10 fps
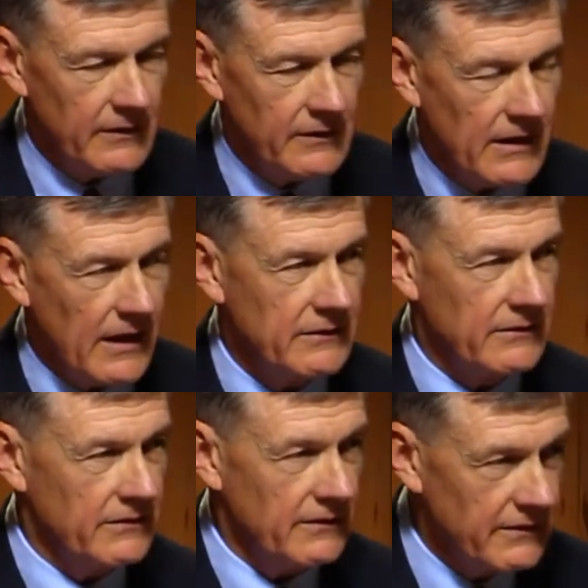
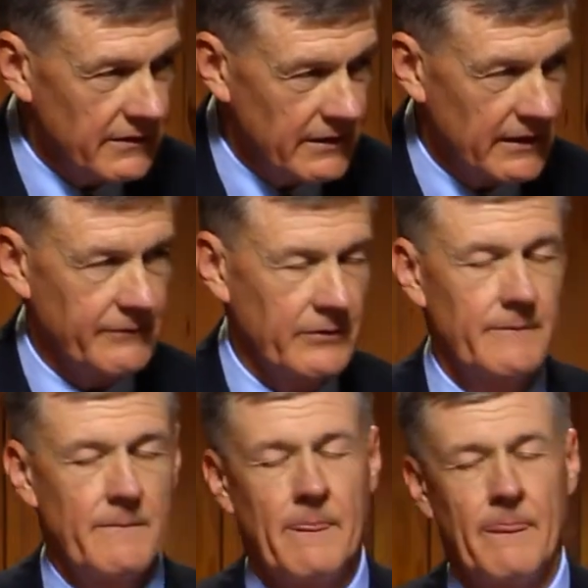not the
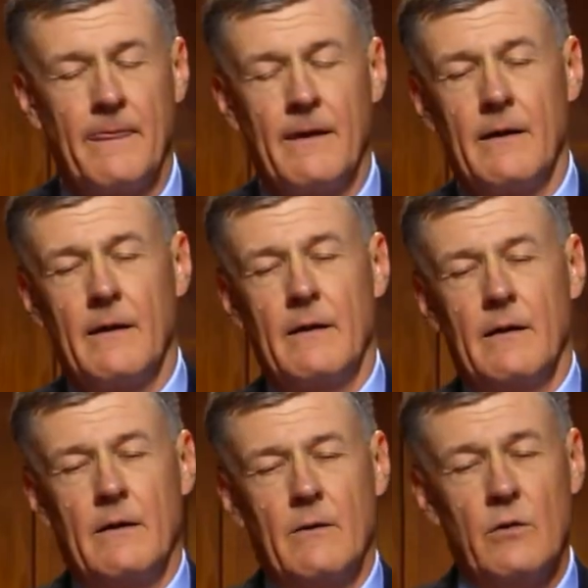devil.
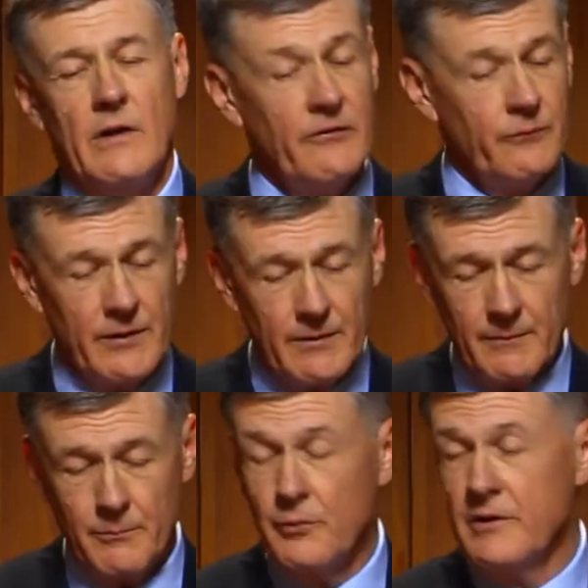Well, as we
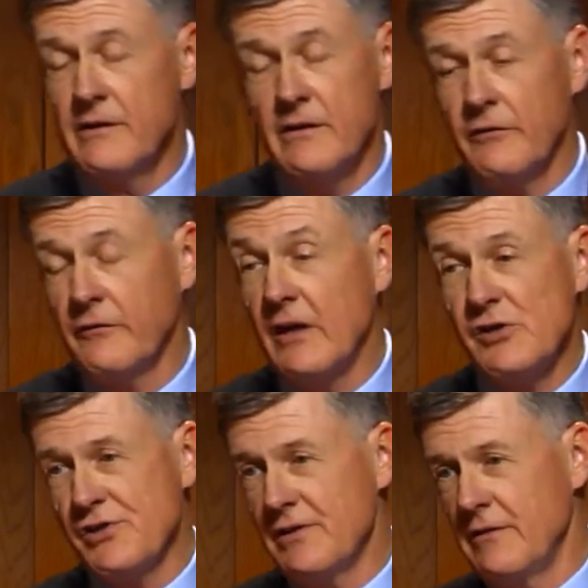bring this
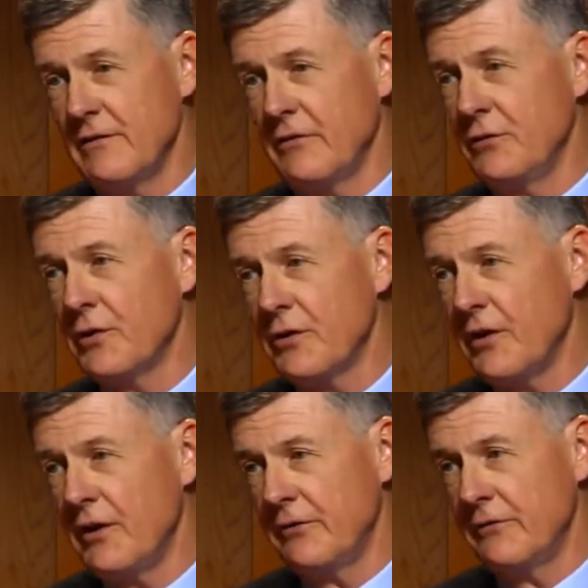session to a
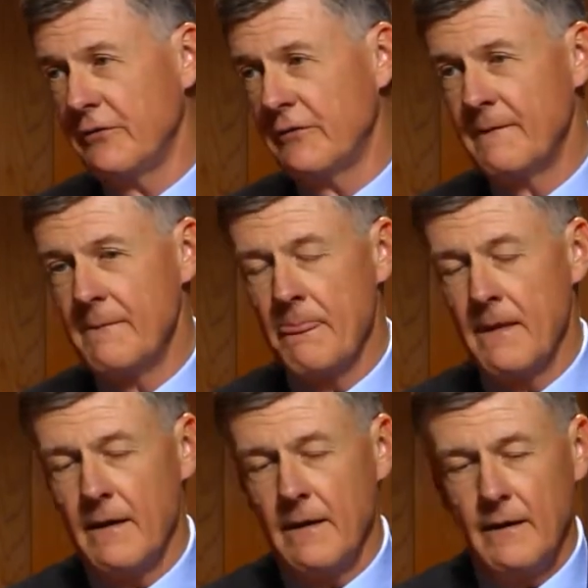close,
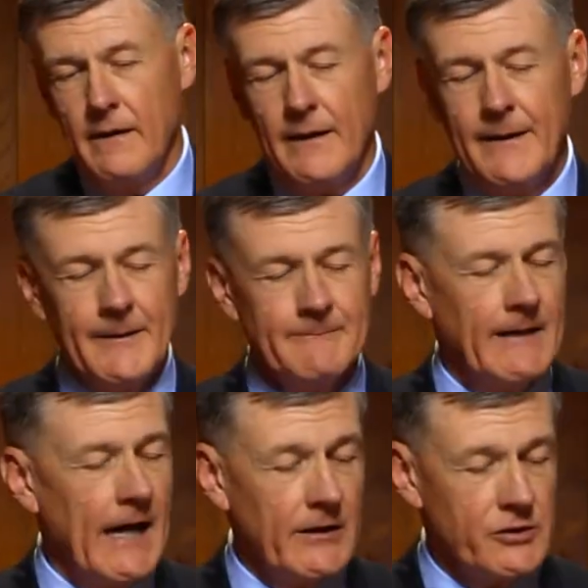
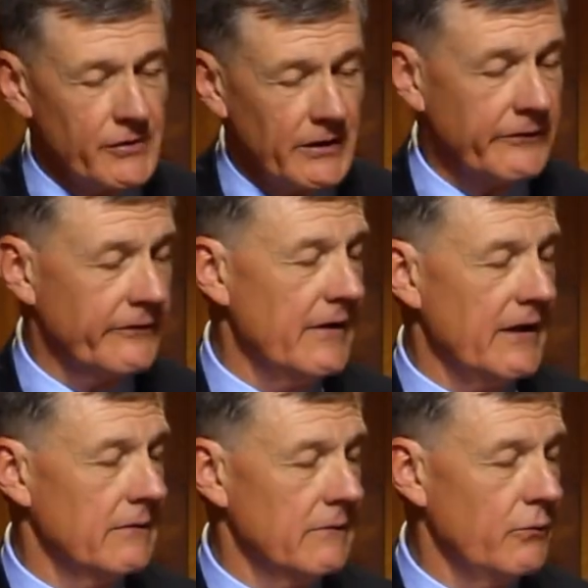um, I trust
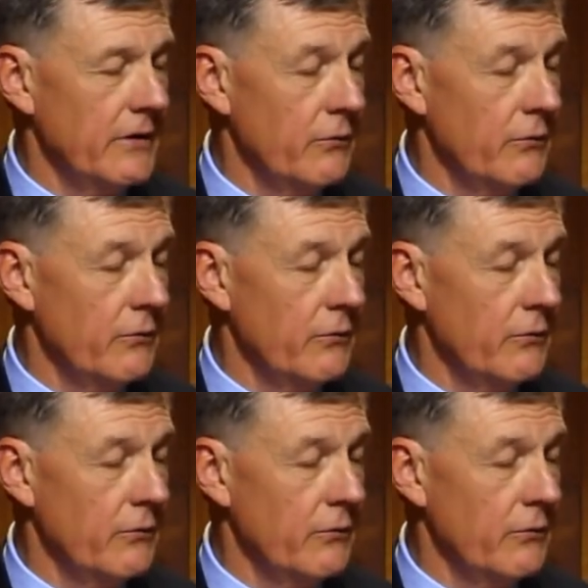that we